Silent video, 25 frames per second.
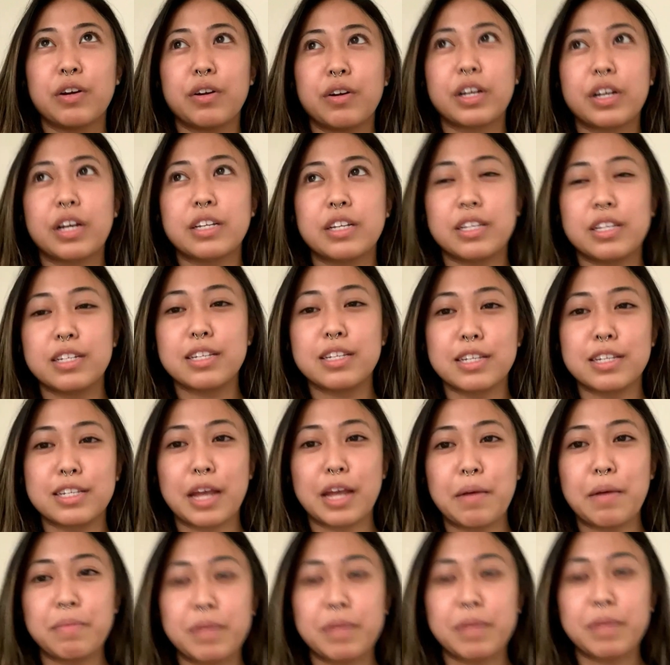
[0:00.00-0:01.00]
because it's the
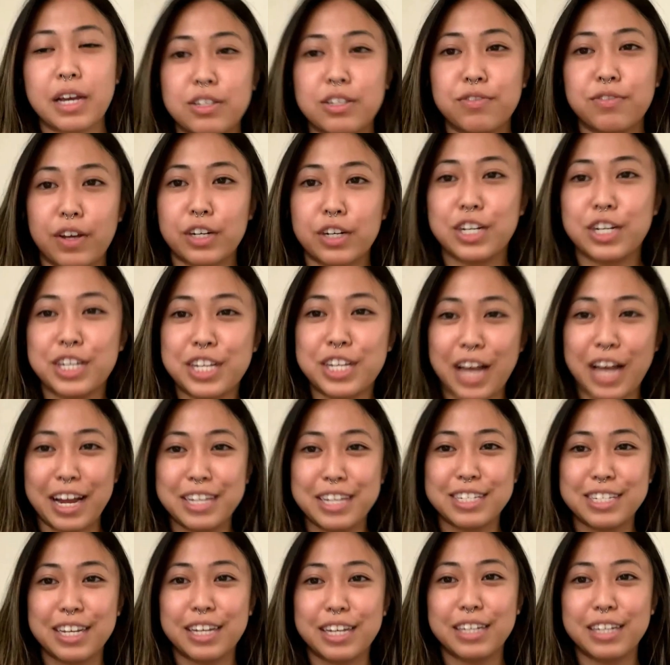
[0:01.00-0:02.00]
same thing as
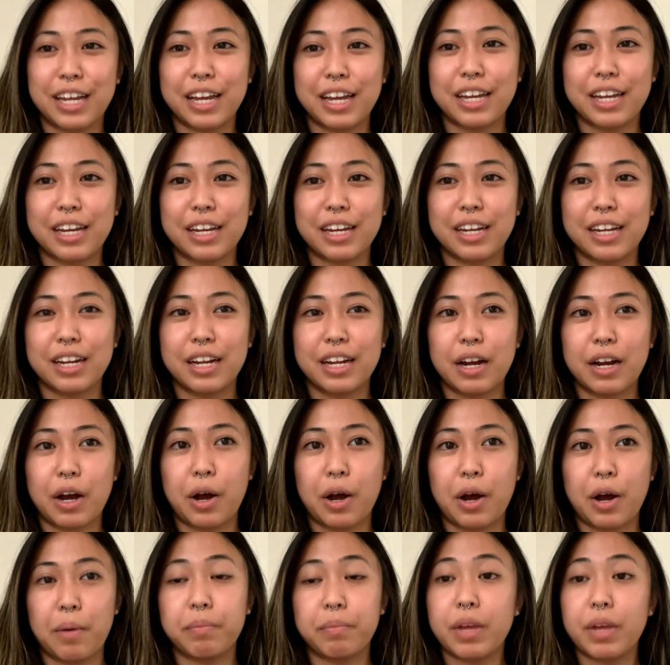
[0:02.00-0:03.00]
fetishizing like
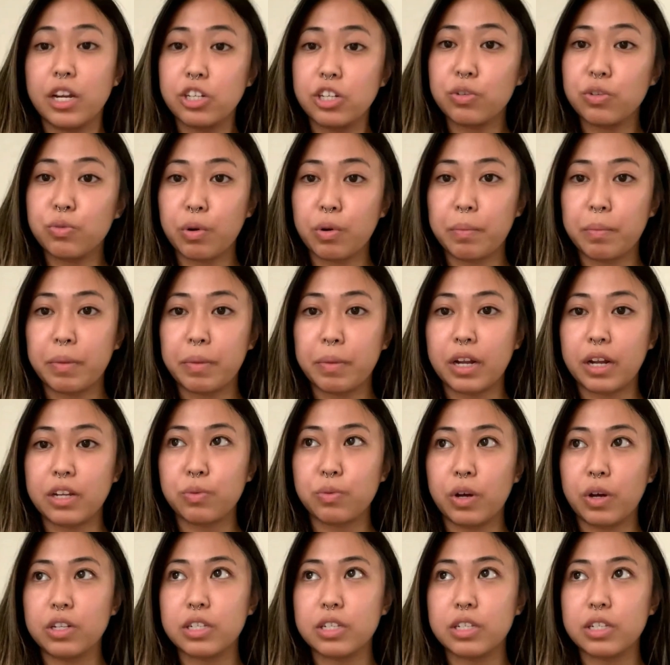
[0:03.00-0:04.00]
Asian women as well.